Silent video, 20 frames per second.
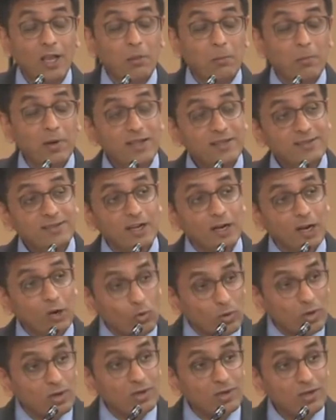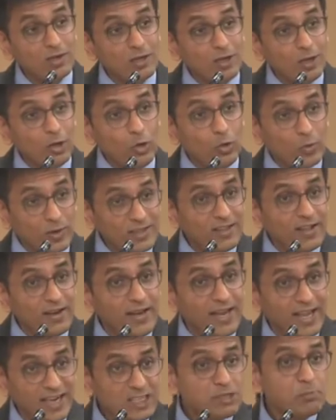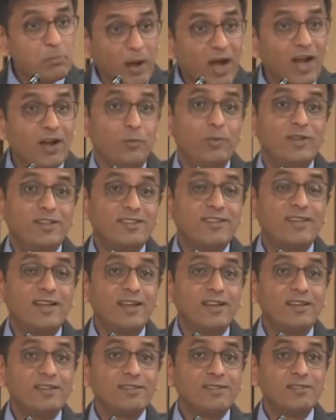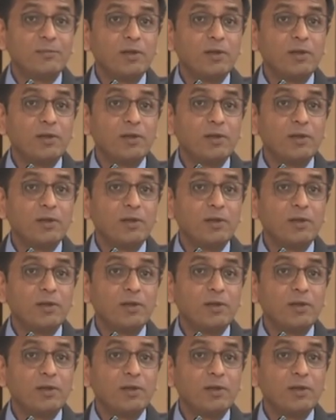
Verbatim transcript: But he said, look, look at the next part which says,